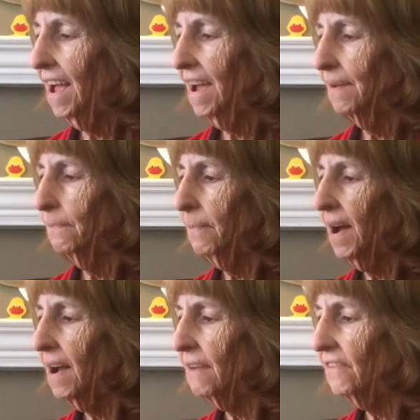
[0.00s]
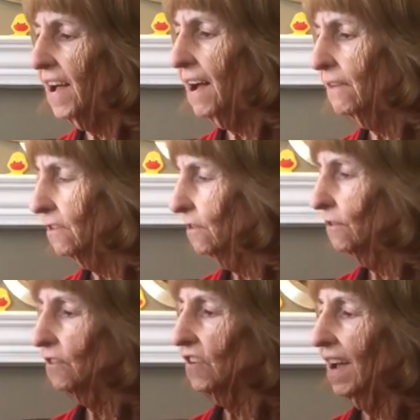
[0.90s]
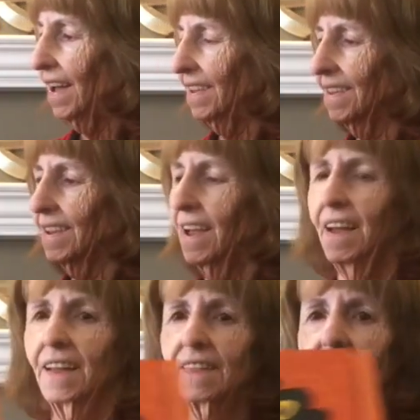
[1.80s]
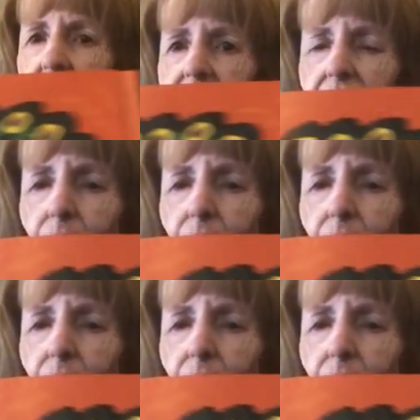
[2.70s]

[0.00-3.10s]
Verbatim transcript: and puff out your chest like